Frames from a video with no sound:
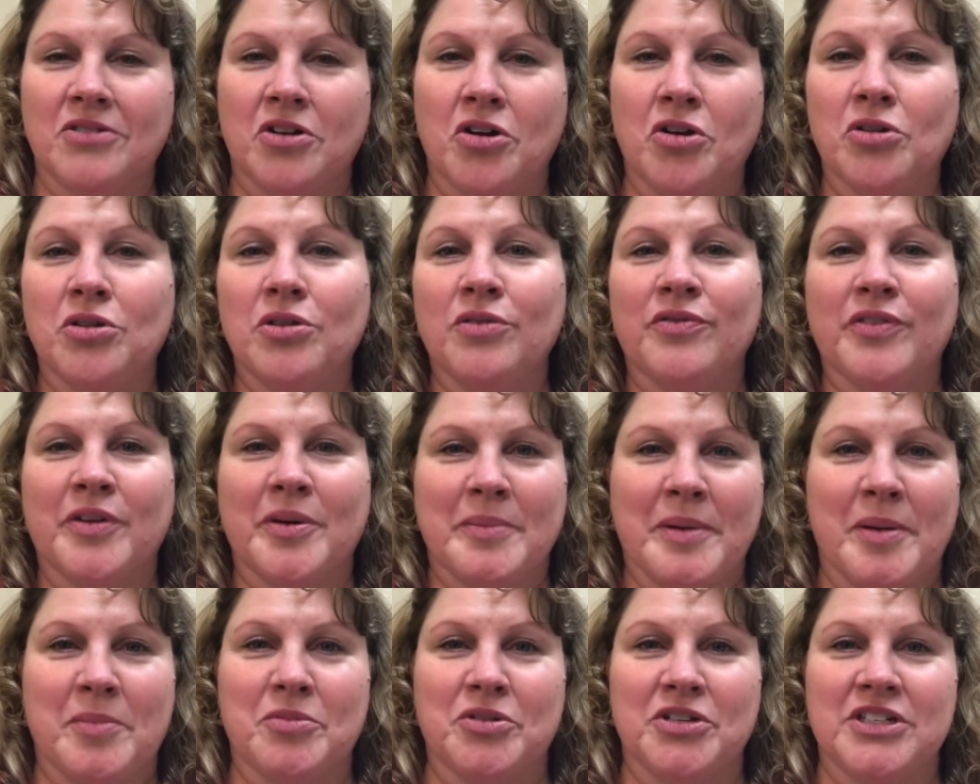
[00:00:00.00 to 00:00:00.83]
all of our
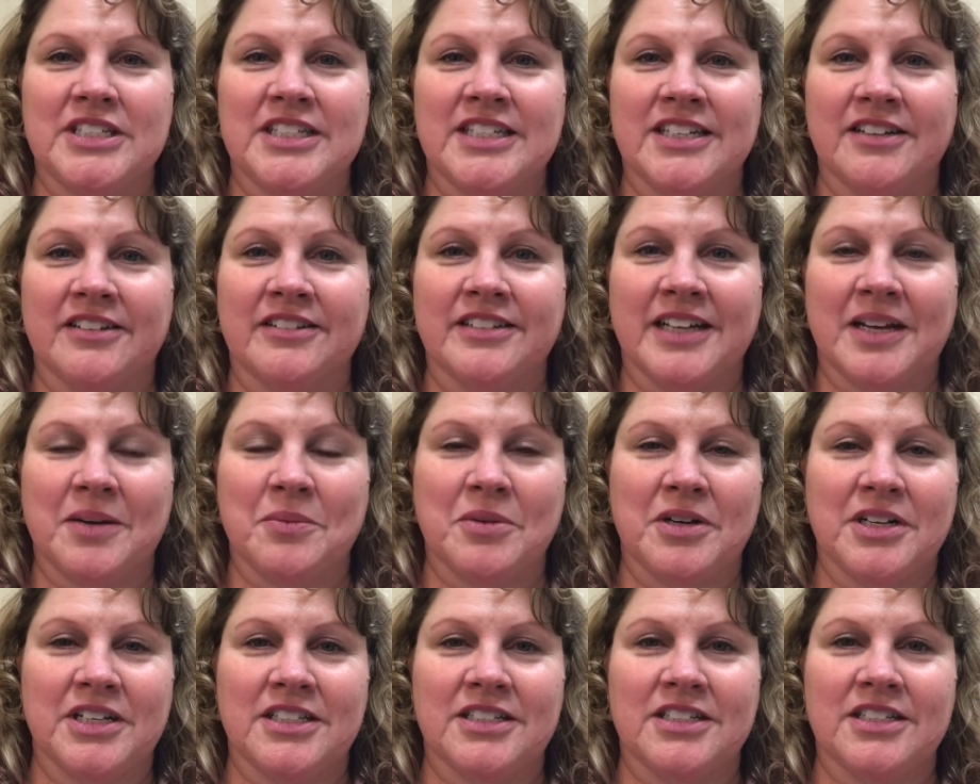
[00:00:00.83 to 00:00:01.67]
memories here and I
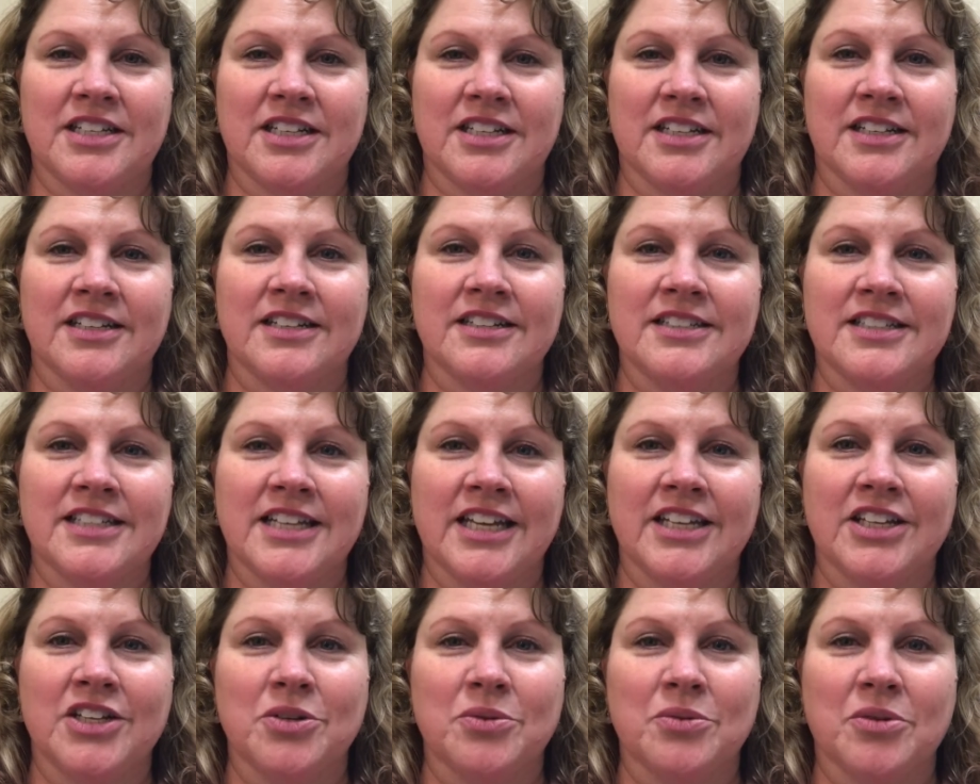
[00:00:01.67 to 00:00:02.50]
wanted to
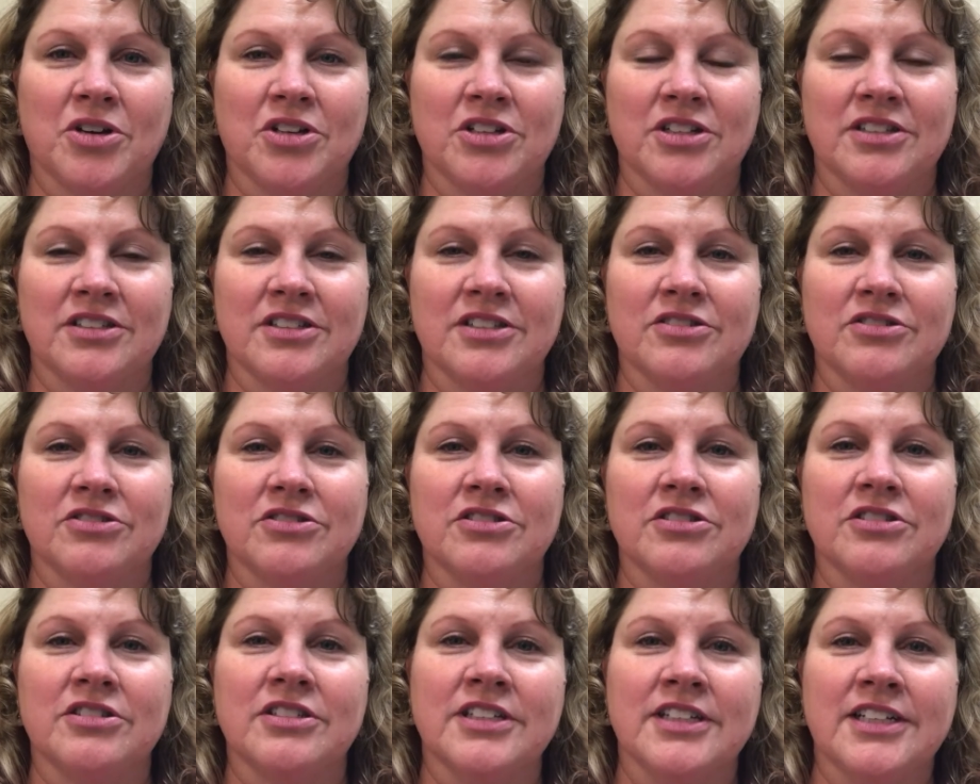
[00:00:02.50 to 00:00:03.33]
take you on a
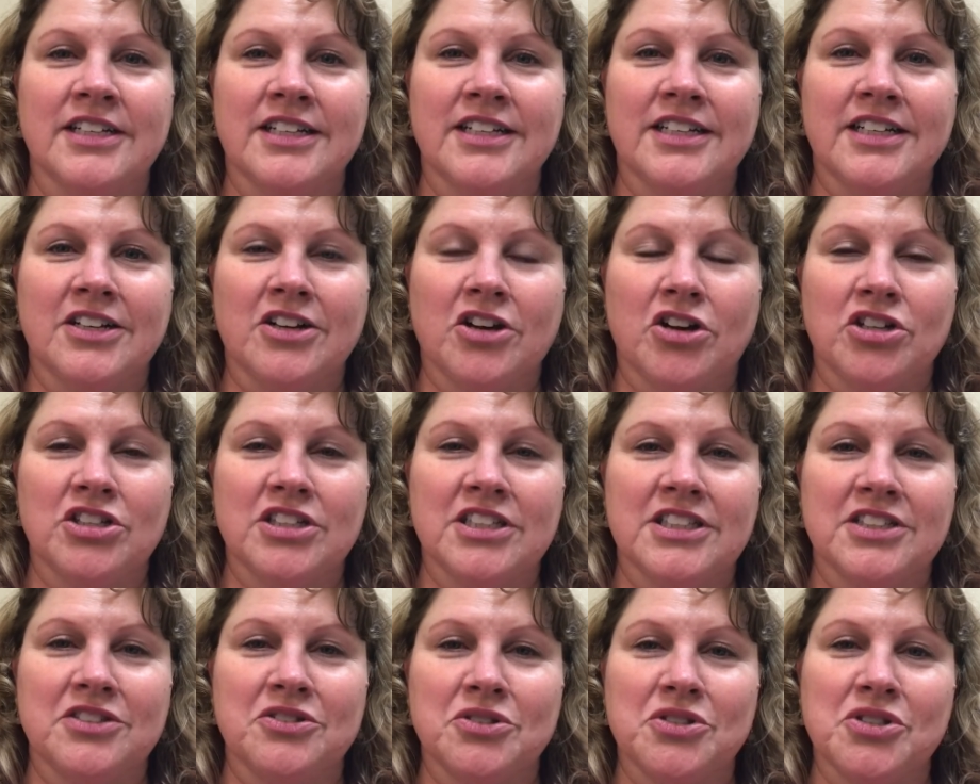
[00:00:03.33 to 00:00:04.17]
little on a
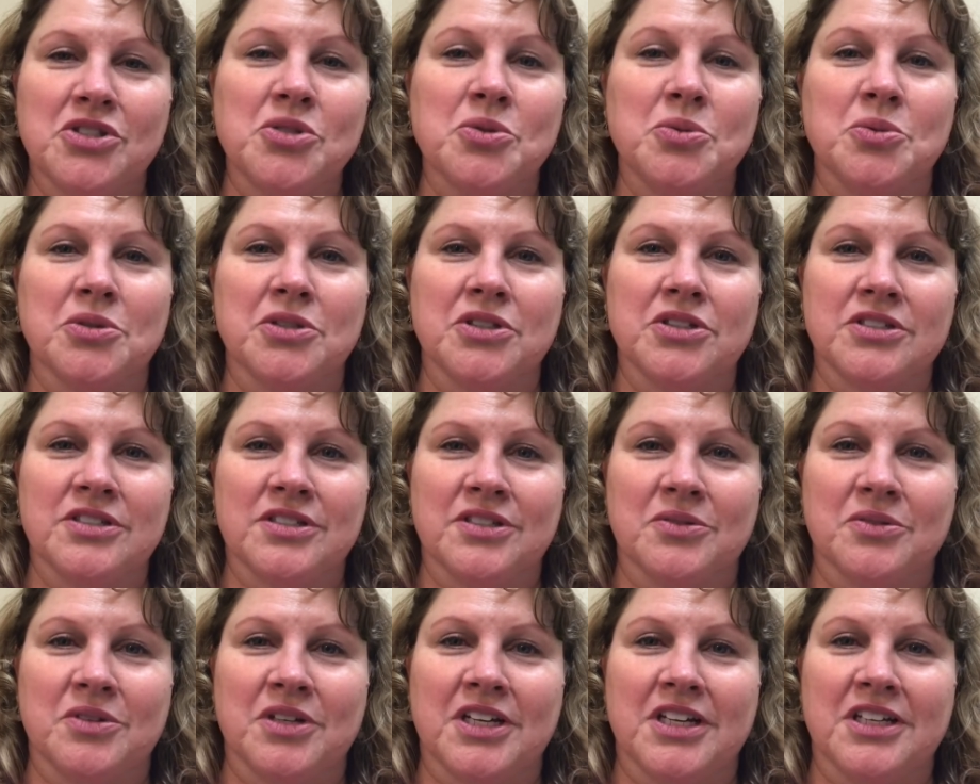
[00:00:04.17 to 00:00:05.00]
little tour
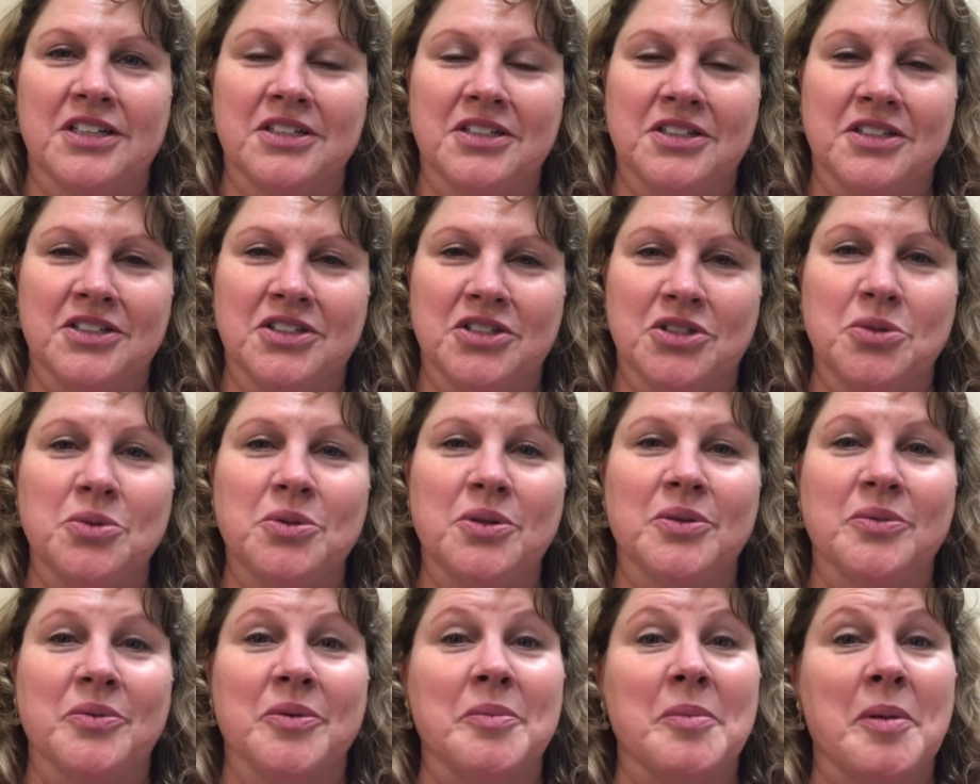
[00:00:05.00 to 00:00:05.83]
so that you
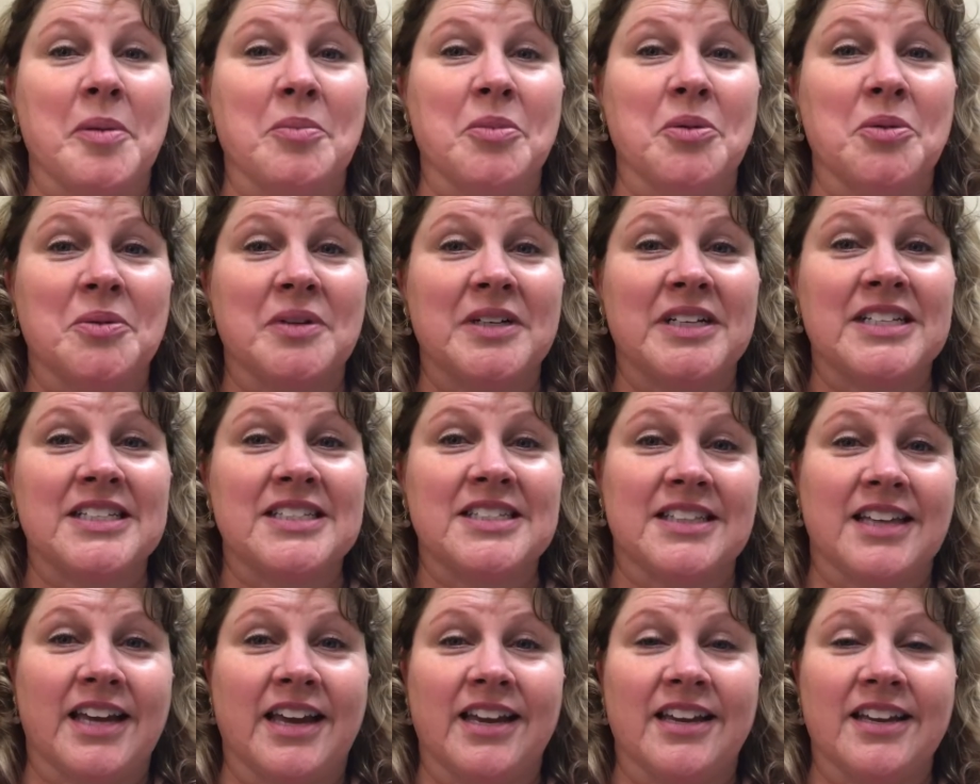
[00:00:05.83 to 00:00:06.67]
can remember what
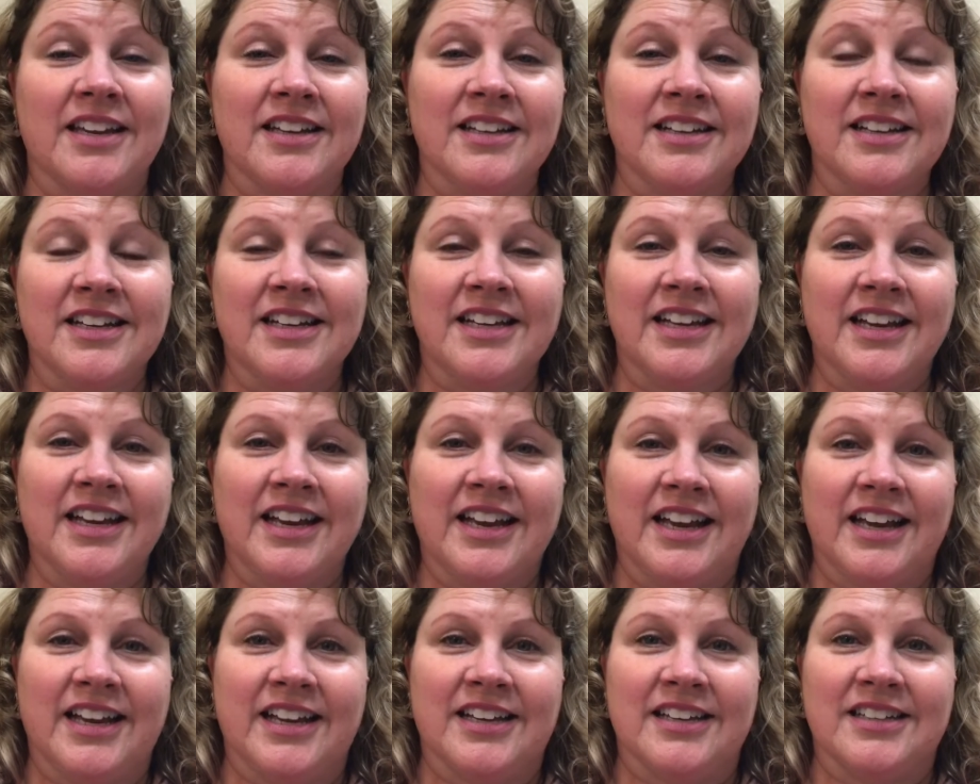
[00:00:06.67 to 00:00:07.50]
it's like
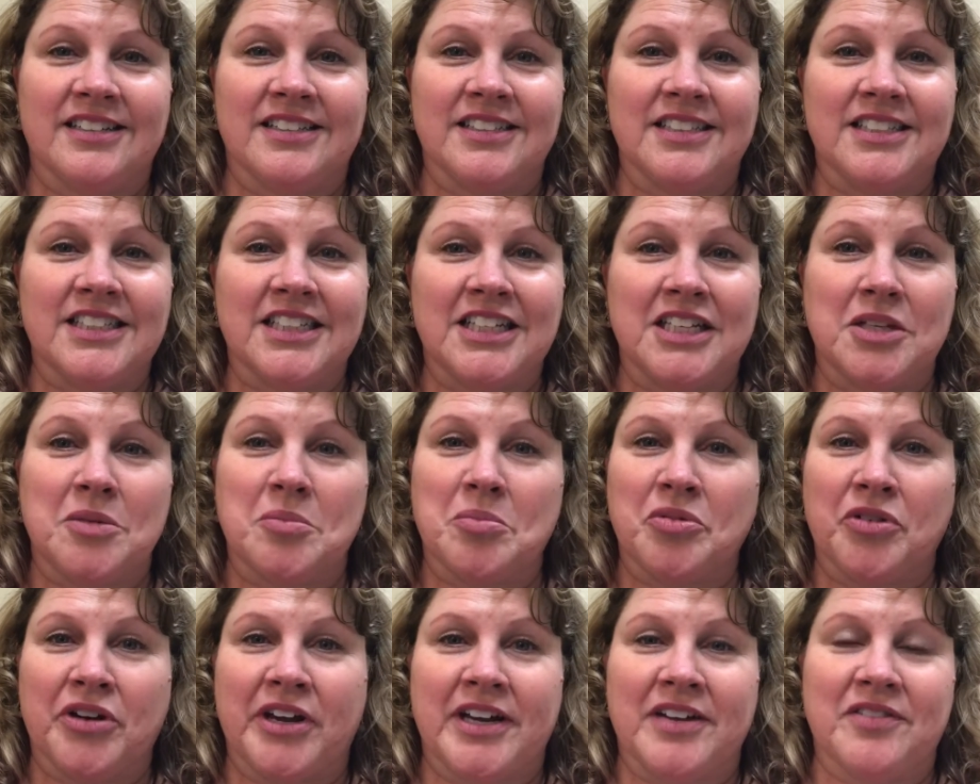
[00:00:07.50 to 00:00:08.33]
and
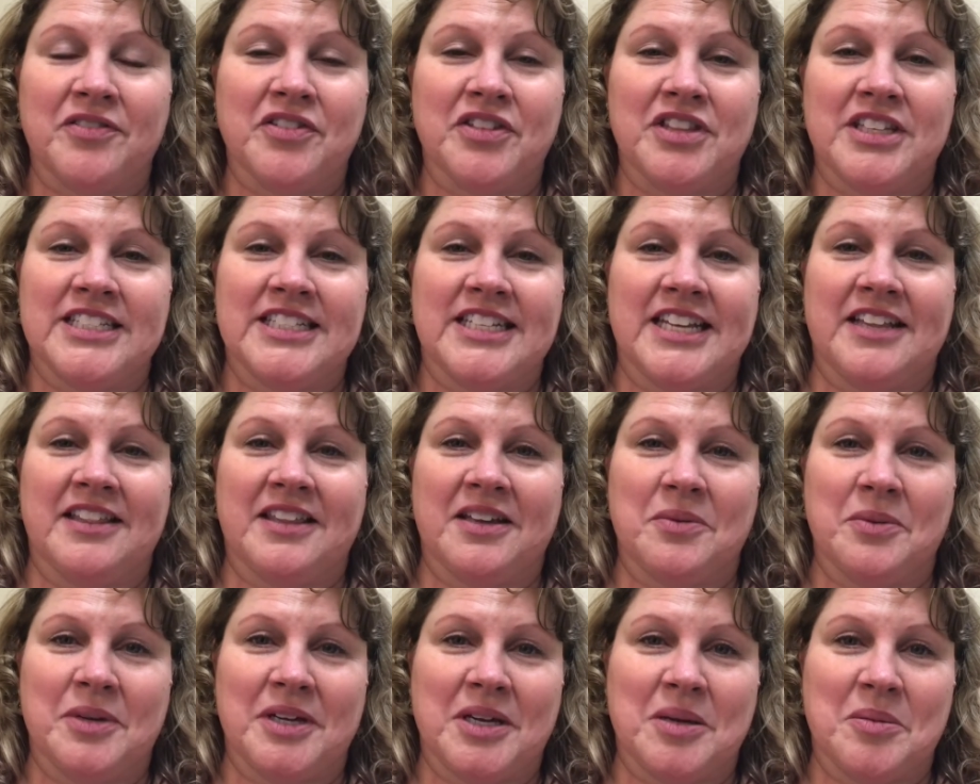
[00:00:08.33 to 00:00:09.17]
keep praying for the day
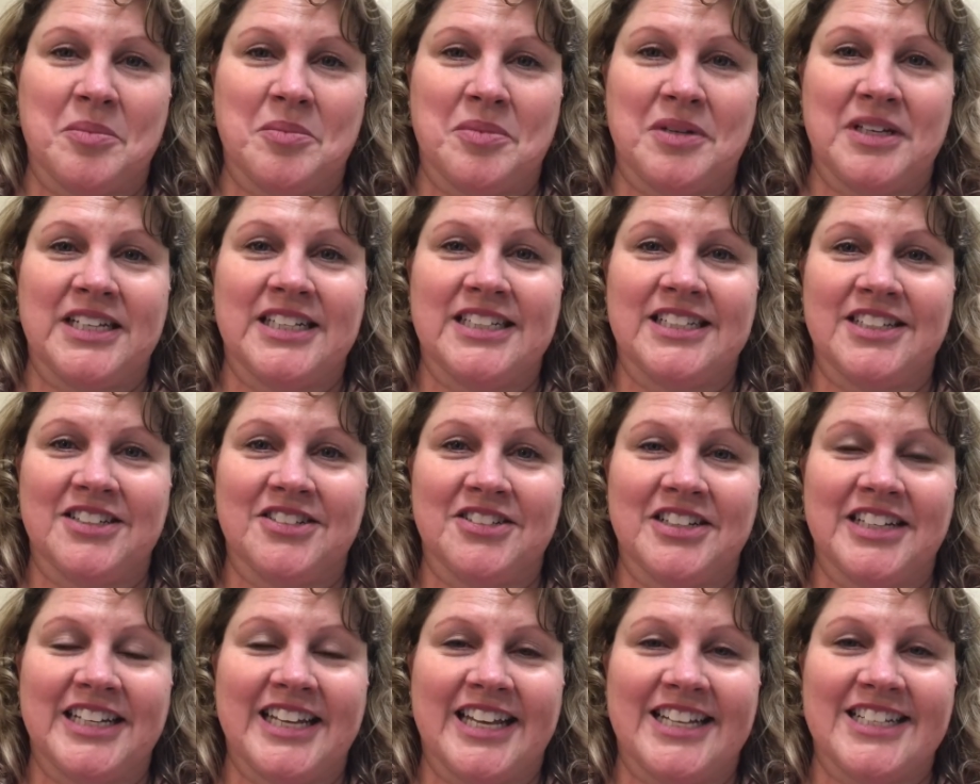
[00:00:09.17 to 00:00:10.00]
that we can be in
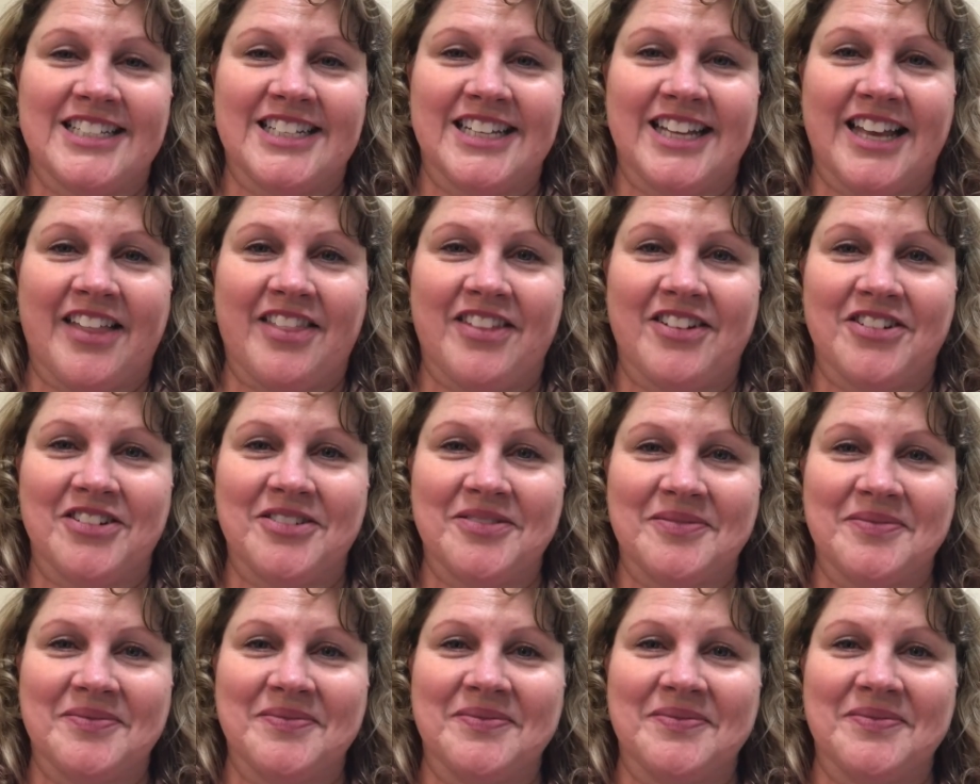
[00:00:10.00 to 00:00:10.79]
here again together.